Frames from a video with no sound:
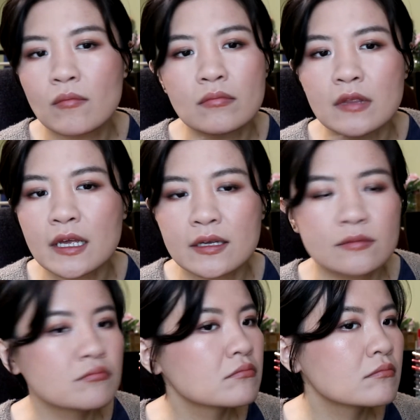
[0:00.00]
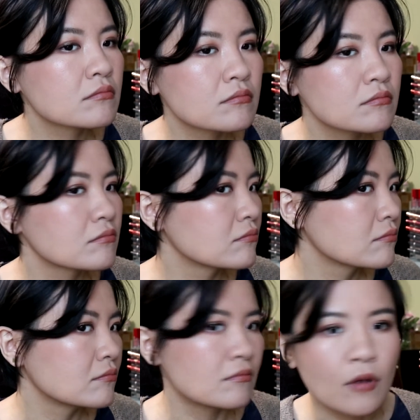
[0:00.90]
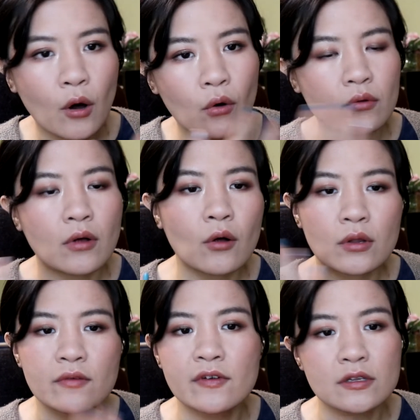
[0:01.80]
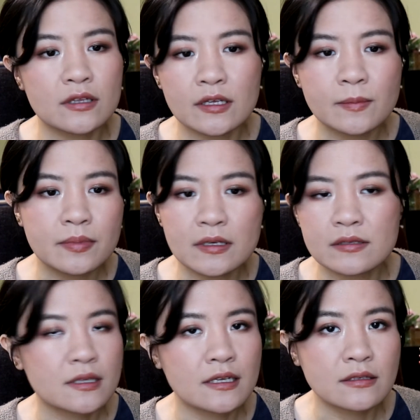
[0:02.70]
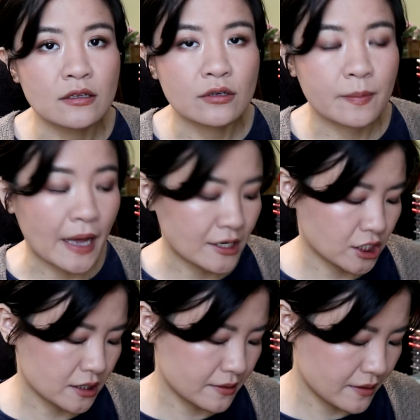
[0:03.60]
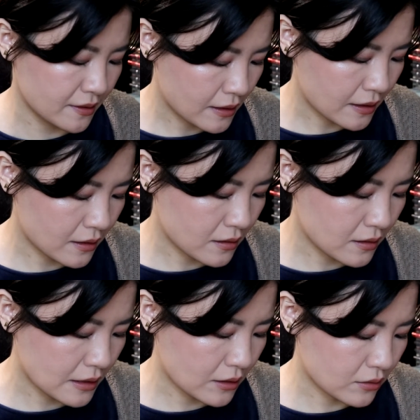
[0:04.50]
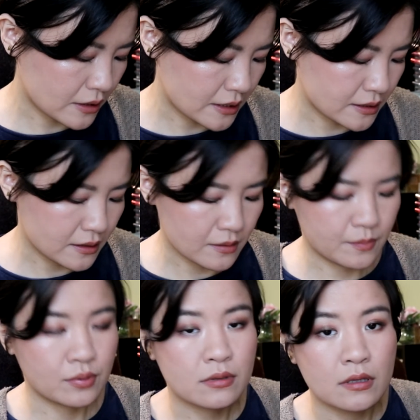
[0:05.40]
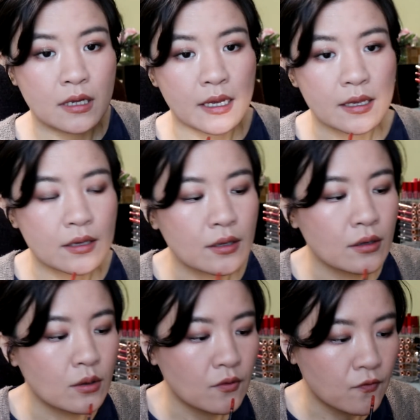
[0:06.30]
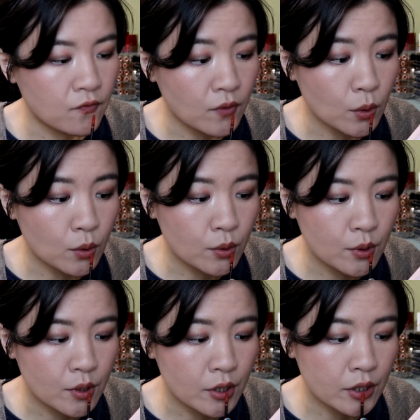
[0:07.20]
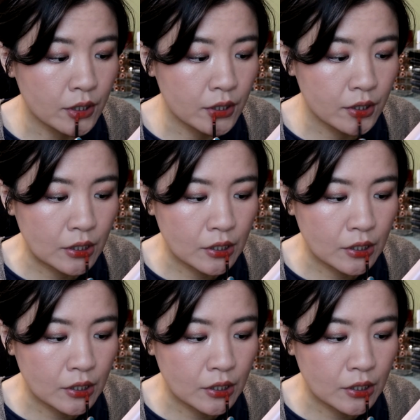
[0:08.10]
like all over the lip. It doesn't look patchy. And now let's apply a full layer.